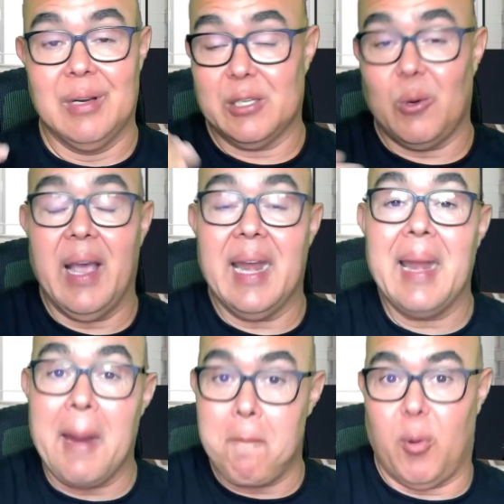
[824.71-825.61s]
go
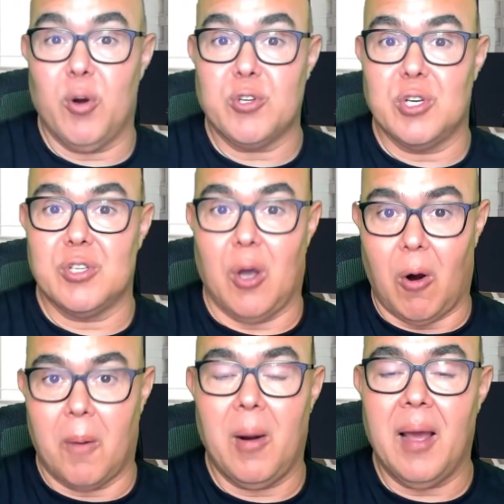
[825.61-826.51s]
ahead and purchase
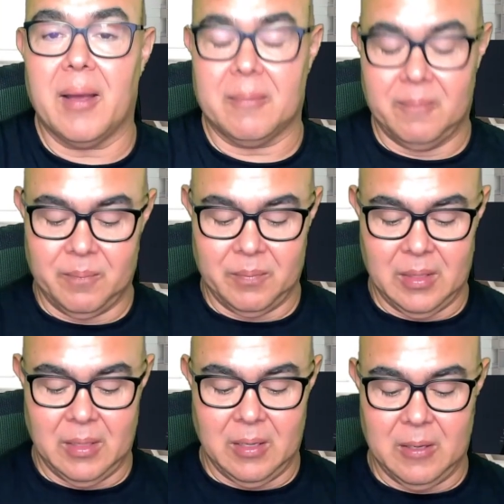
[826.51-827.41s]
our product.
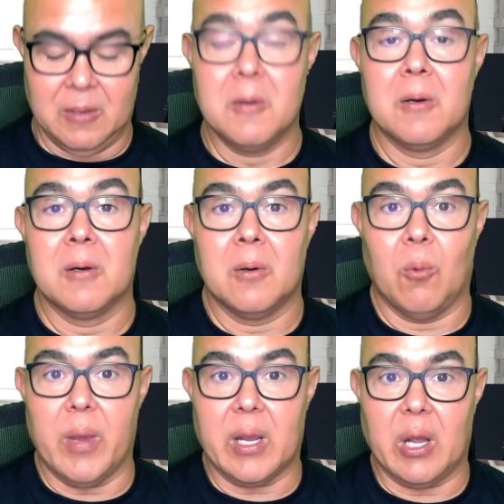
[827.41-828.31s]

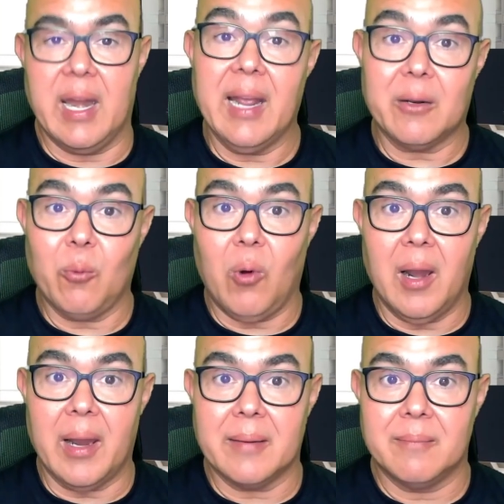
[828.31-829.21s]
We connect
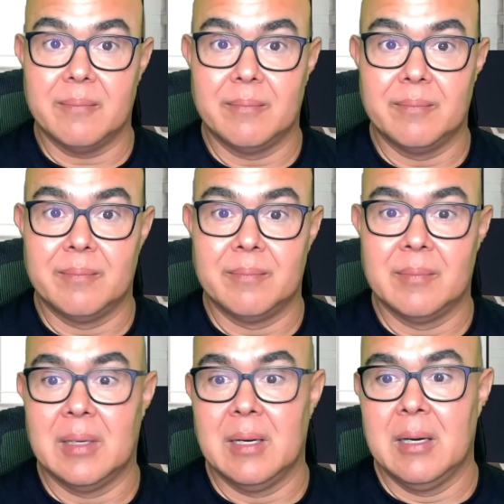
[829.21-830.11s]
wallet.
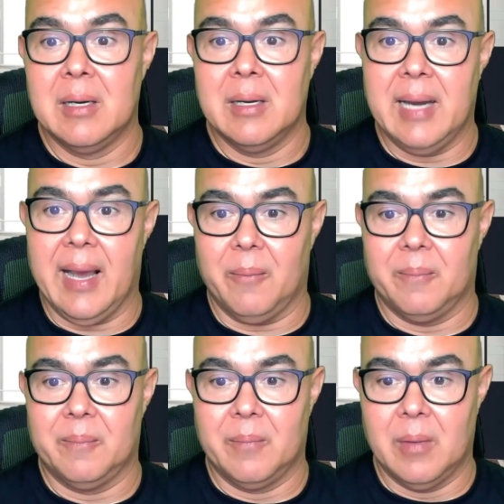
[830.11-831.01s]
Now,
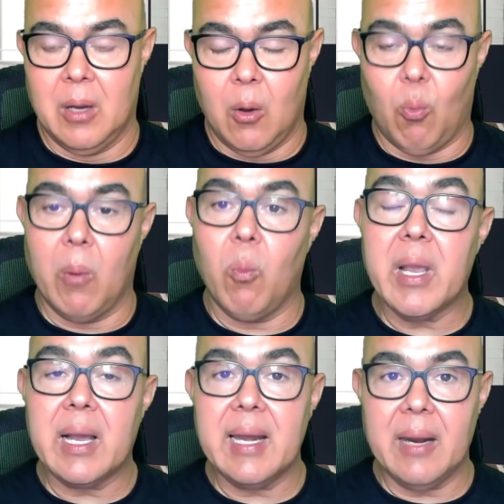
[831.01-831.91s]
when we
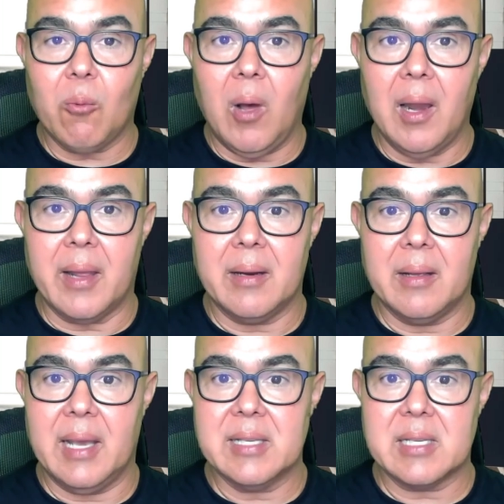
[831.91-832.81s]
connect wallet,
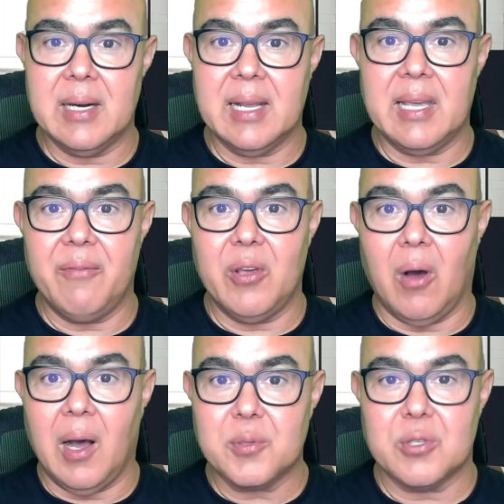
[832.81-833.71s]
it's gonna give you
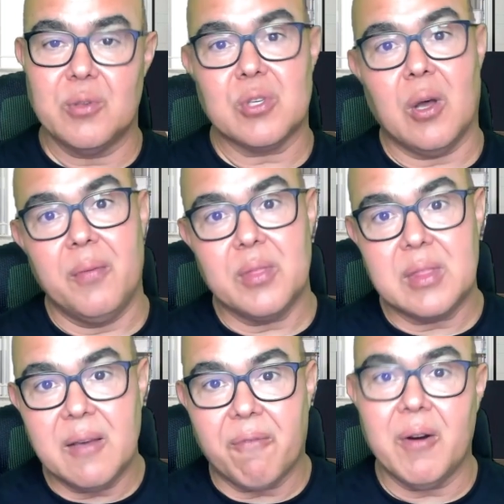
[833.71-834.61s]
options on
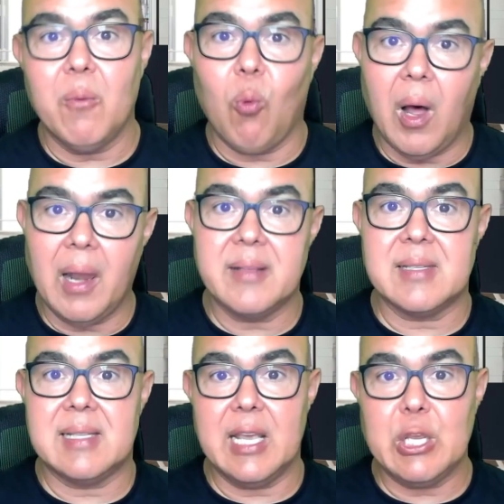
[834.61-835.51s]
different wallets
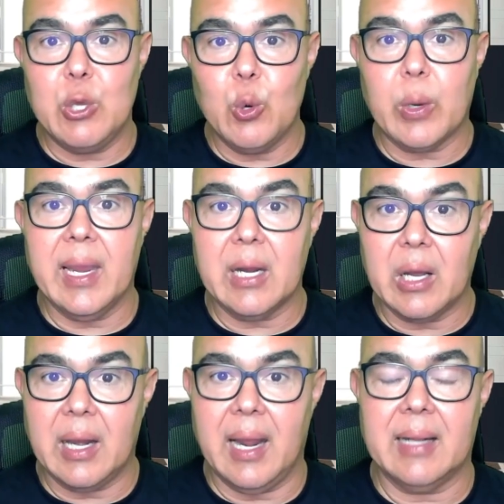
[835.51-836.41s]
that you can
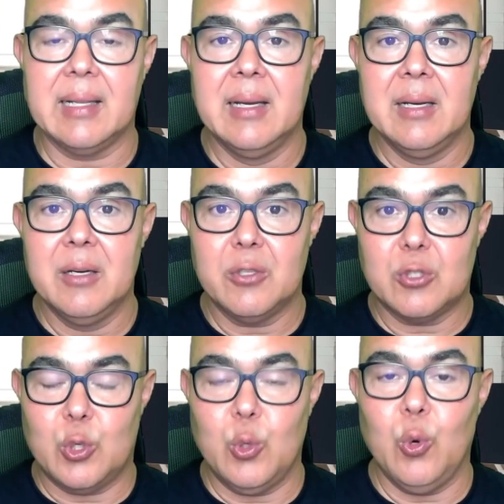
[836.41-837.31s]
connect
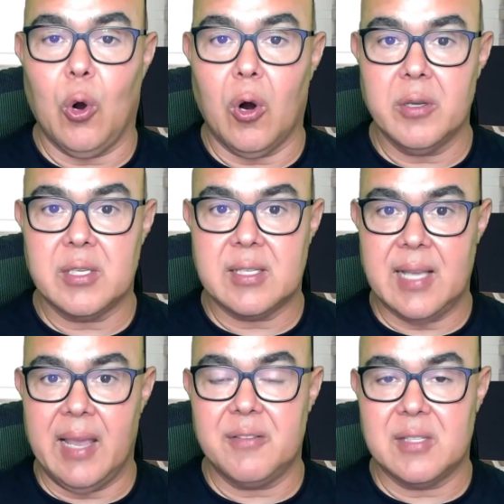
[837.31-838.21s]
to our
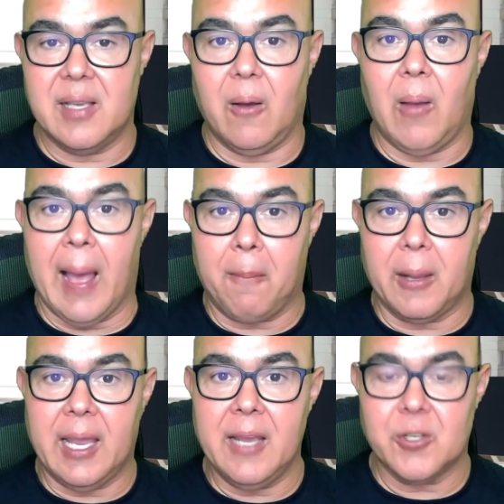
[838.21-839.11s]
Safe Sale
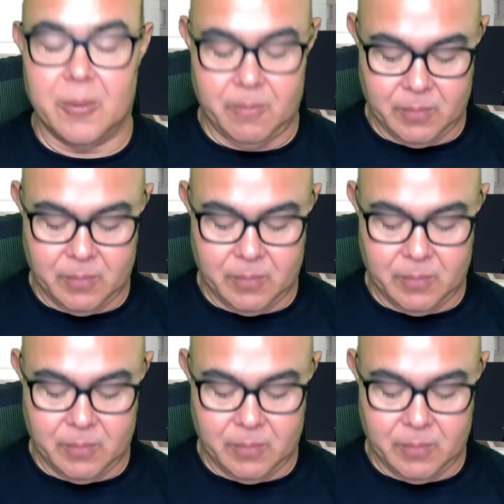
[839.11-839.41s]
application.